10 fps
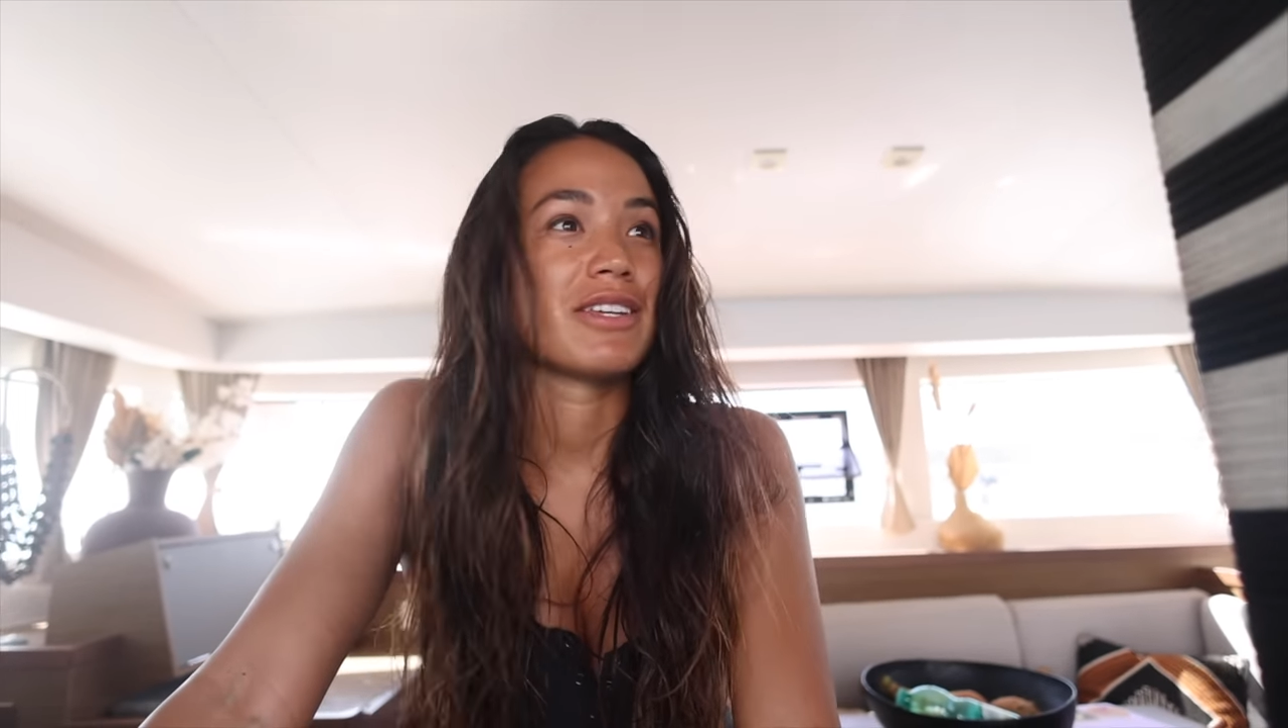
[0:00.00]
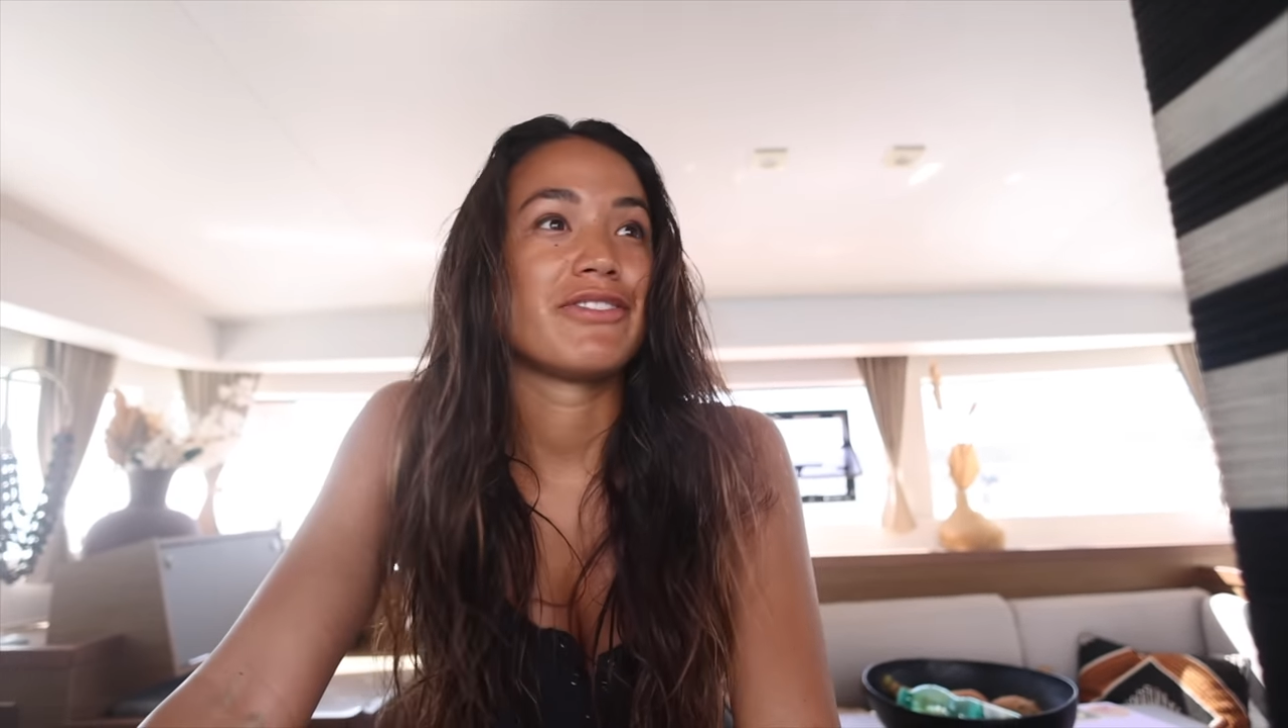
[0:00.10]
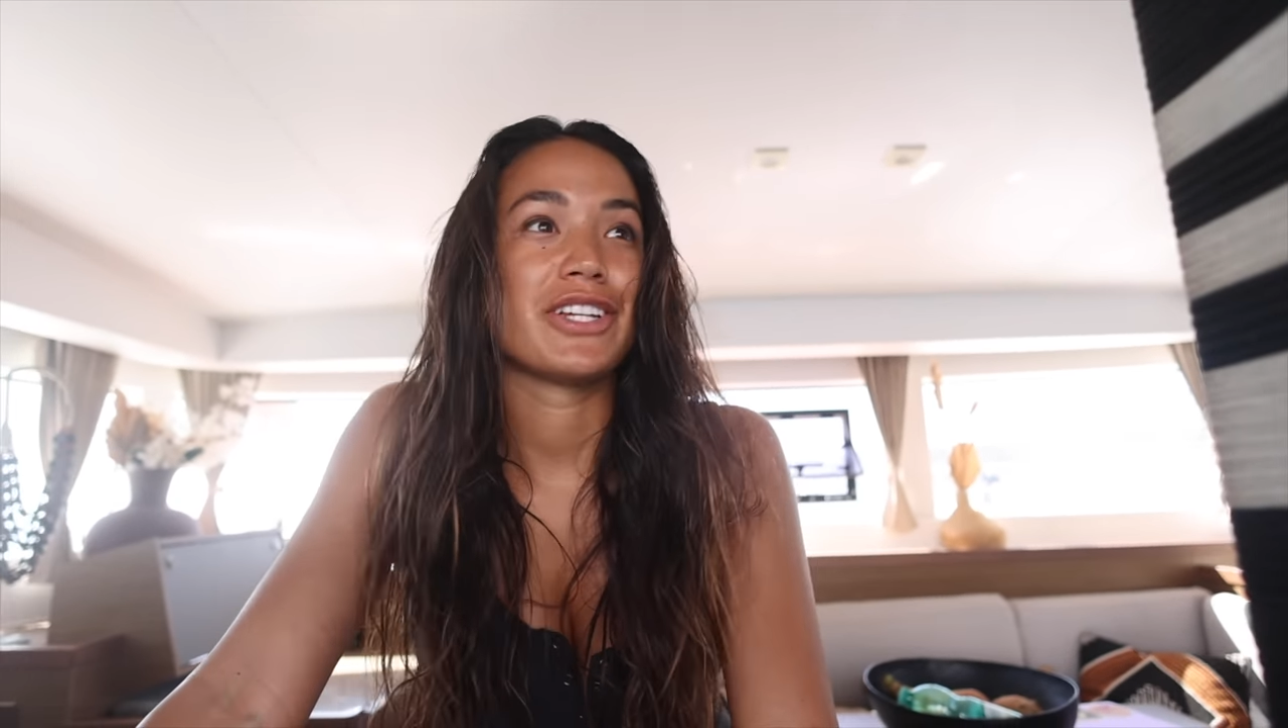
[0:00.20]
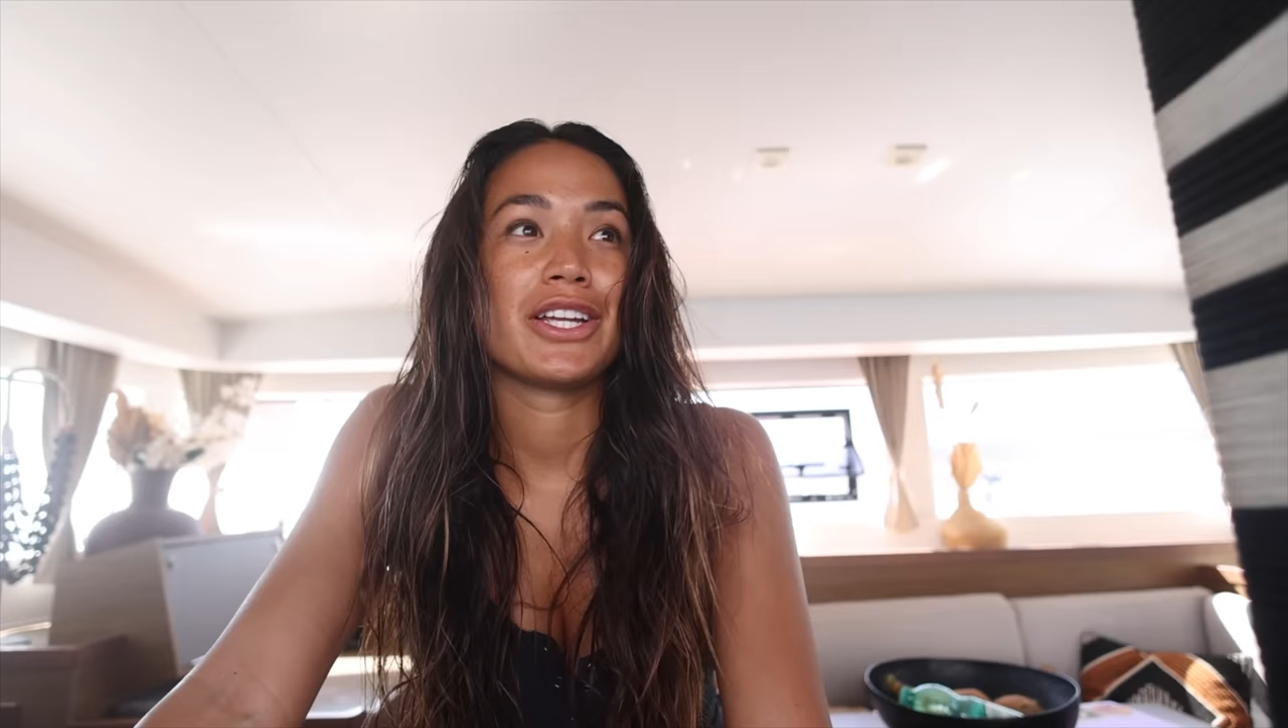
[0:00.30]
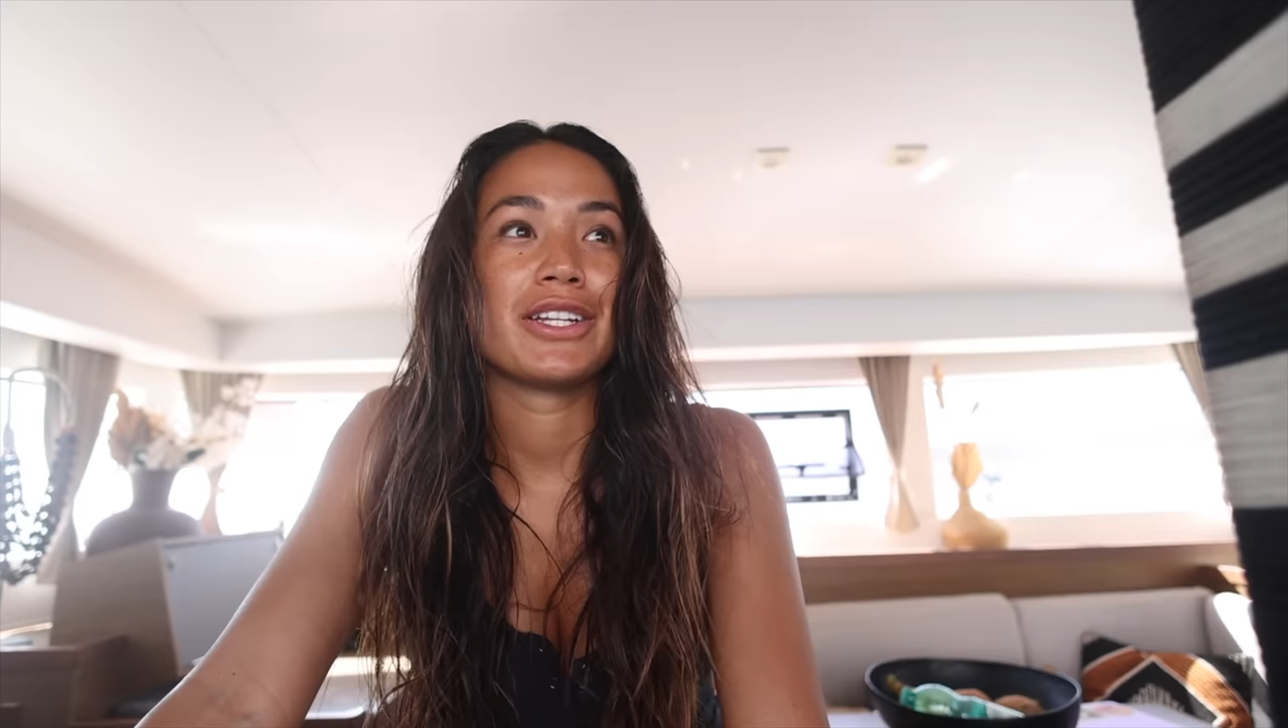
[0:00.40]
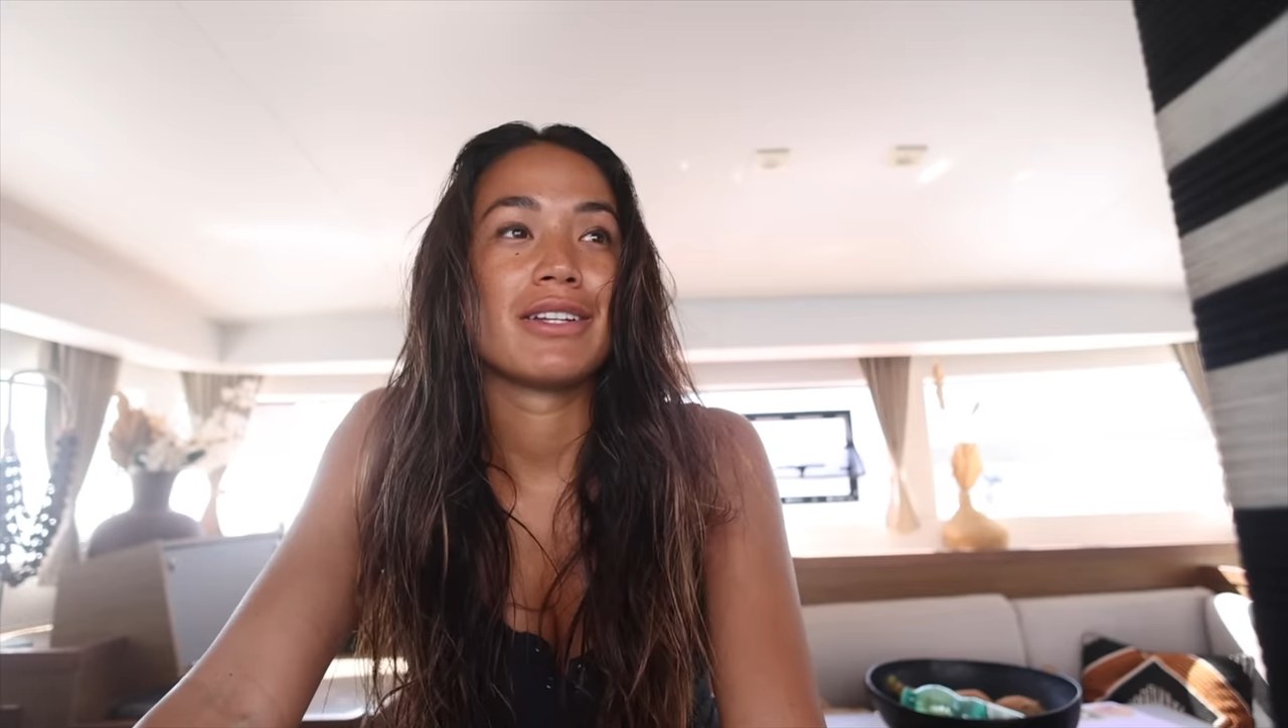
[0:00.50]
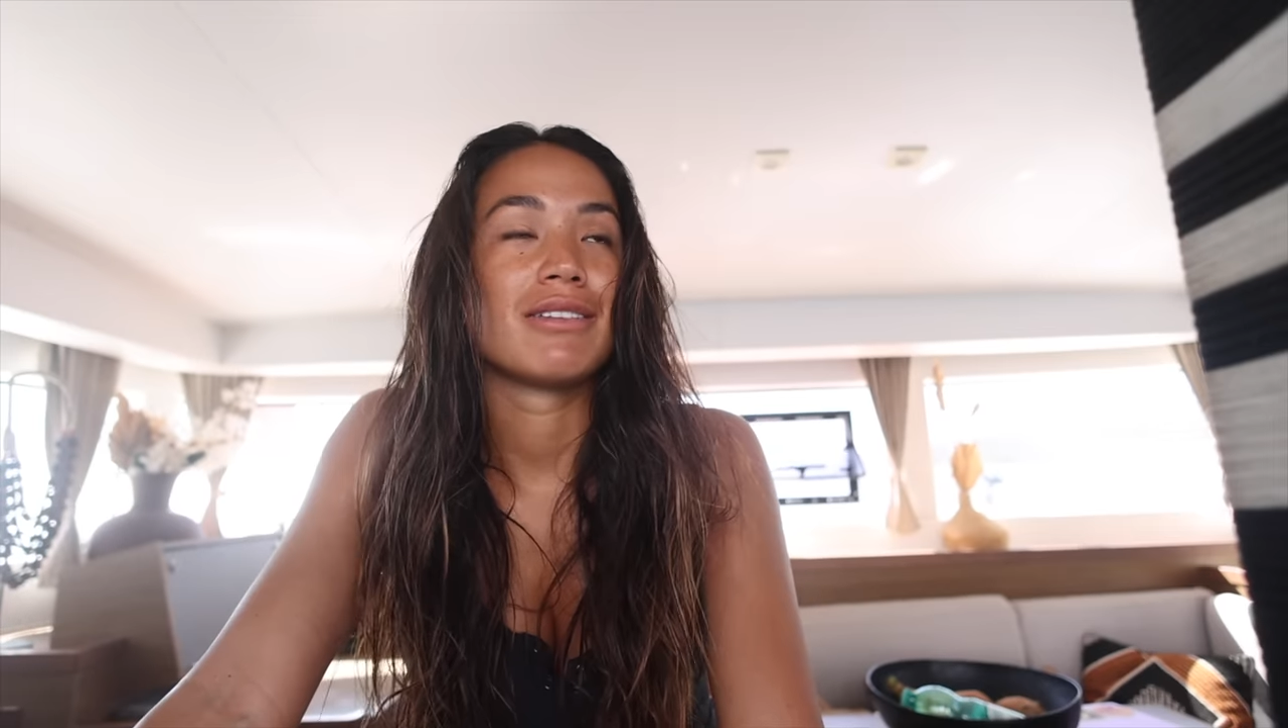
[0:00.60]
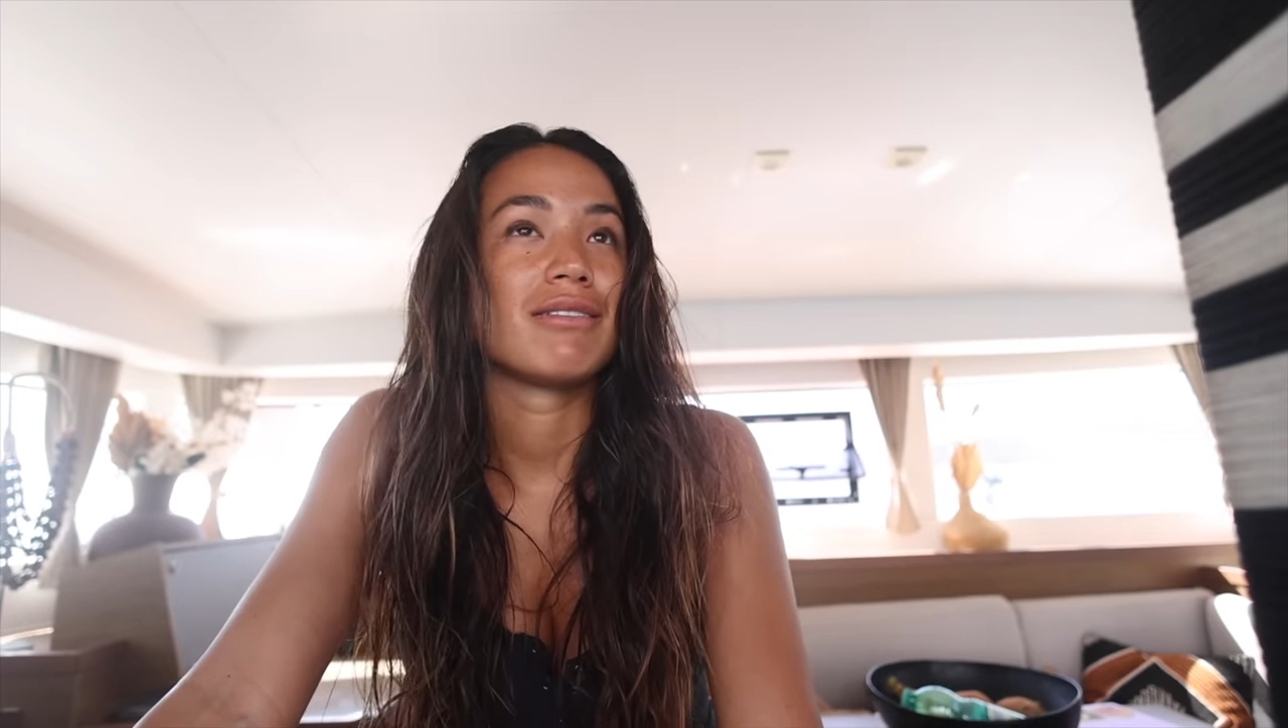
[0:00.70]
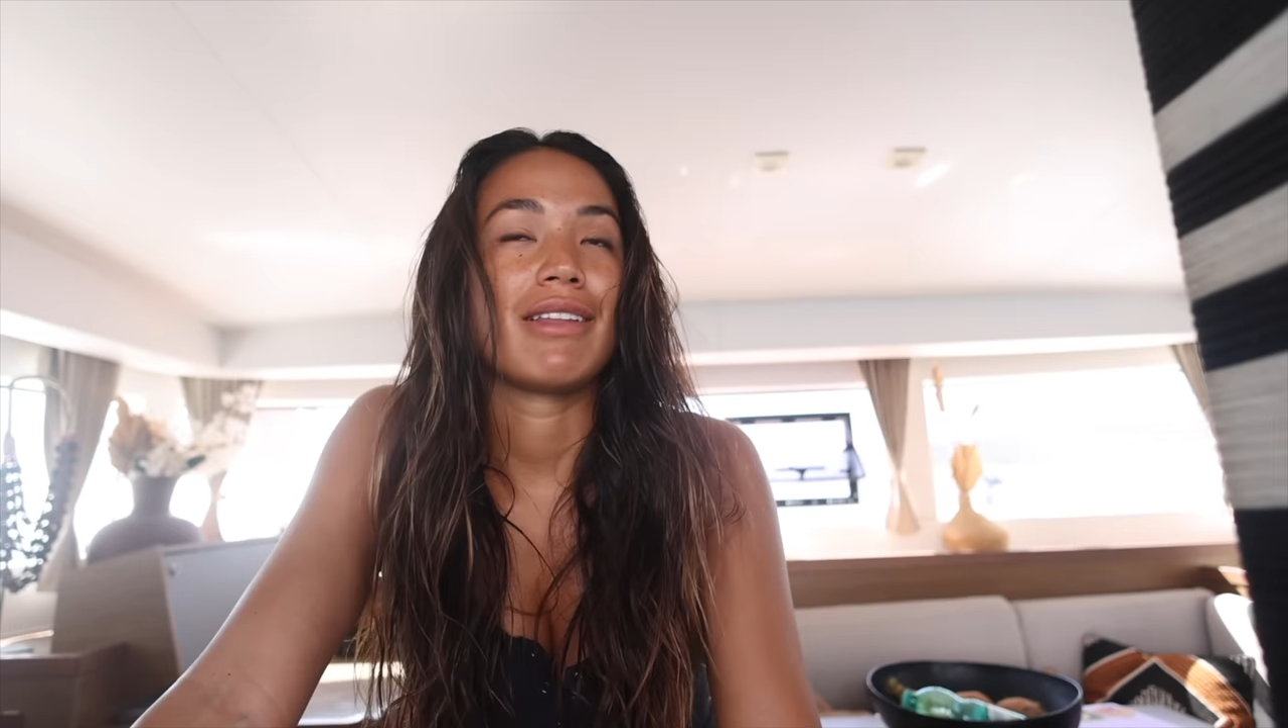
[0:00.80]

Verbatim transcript: have done